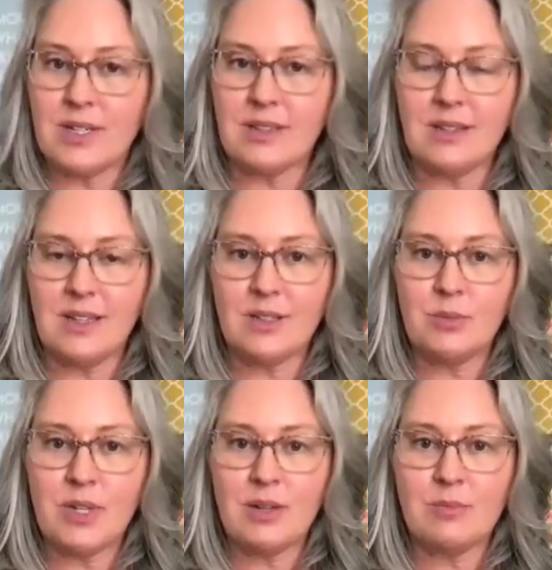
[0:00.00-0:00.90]
it a
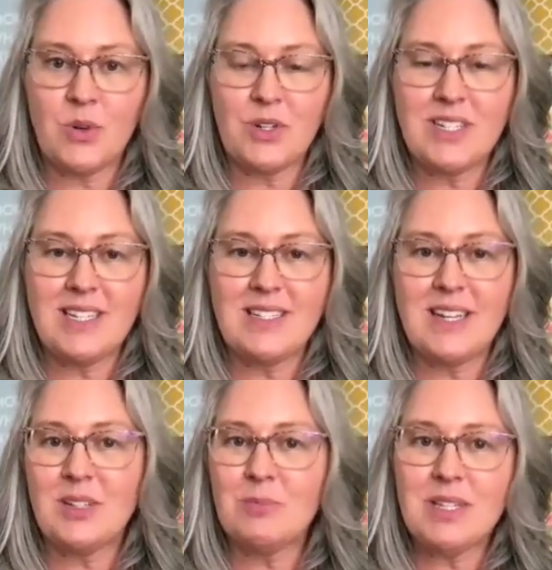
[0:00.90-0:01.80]
little bit more
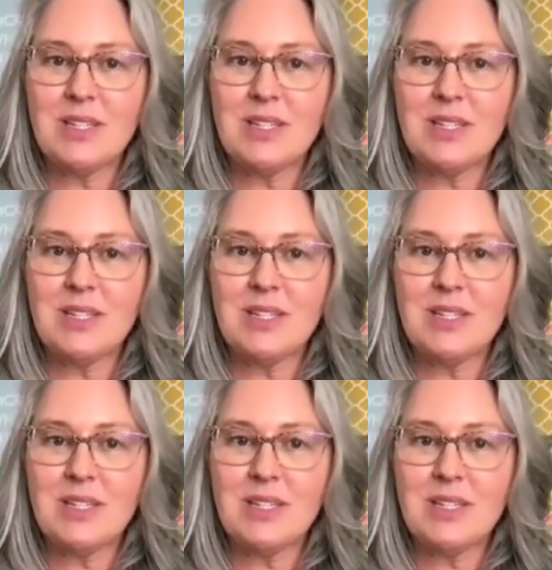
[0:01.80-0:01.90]
detailed,